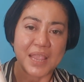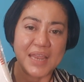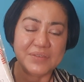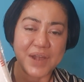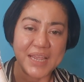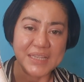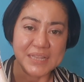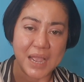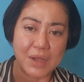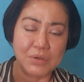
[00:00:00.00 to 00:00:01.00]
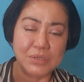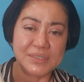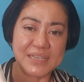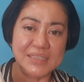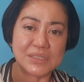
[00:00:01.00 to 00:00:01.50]
And right now,
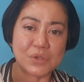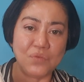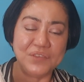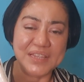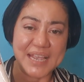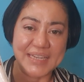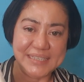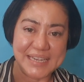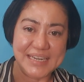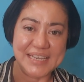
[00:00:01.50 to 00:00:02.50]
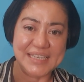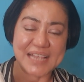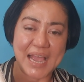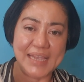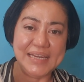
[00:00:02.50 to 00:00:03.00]
since COVID-19
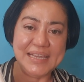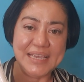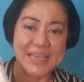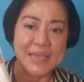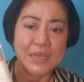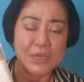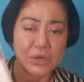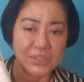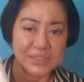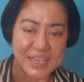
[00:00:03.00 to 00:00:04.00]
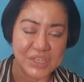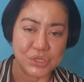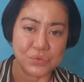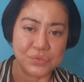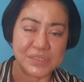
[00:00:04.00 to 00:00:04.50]
is highly
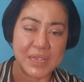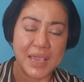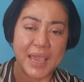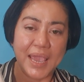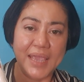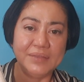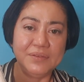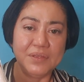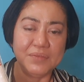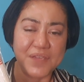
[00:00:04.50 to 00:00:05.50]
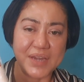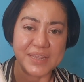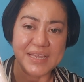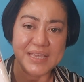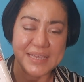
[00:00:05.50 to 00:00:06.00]
contagious and
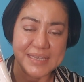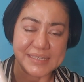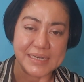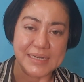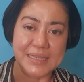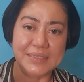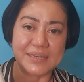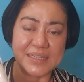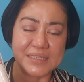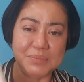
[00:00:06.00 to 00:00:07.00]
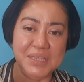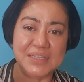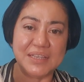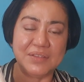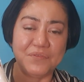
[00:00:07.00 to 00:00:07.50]
very easily
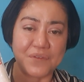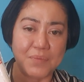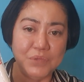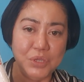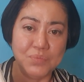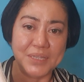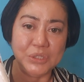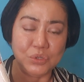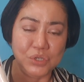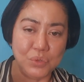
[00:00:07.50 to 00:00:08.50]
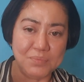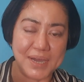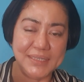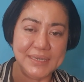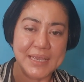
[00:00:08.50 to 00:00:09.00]
transmitted from human to
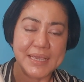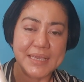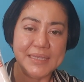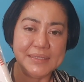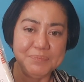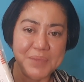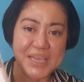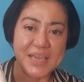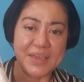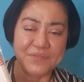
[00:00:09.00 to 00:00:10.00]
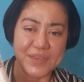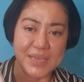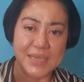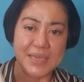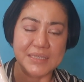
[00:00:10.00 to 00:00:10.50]
human,
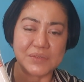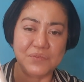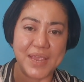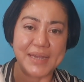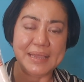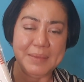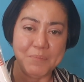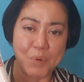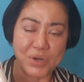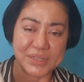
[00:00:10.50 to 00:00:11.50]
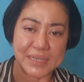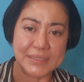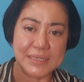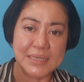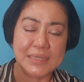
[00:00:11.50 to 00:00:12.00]
PFE is very
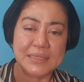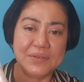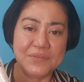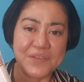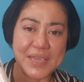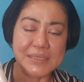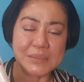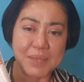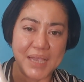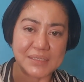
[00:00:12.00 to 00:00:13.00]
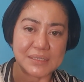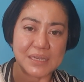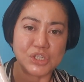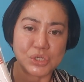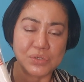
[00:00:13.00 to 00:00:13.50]
important. The face mask
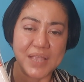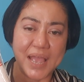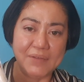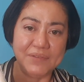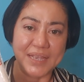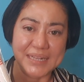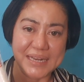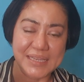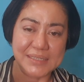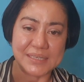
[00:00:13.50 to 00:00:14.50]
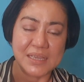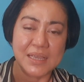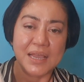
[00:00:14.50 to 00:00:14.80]
should have at least